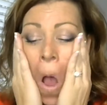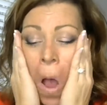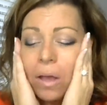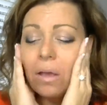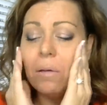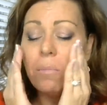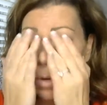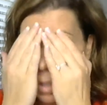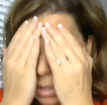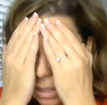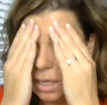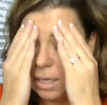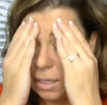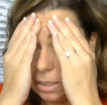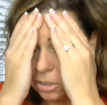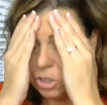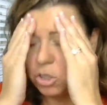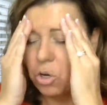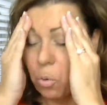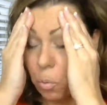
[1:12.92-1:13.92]
Immortelle
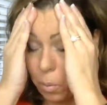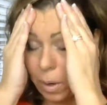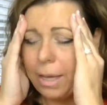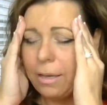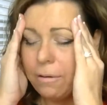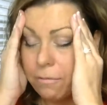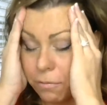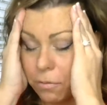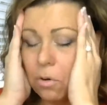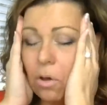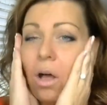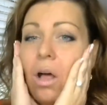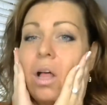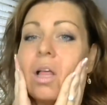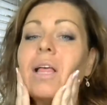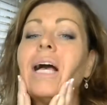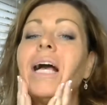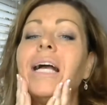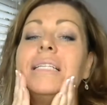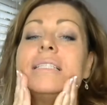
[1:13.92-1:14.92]
is great for all
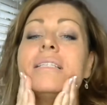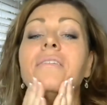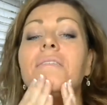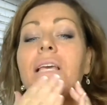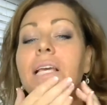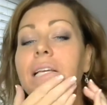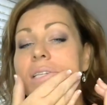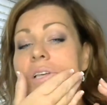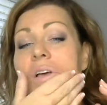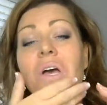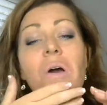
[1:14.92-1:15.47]
kinds of things.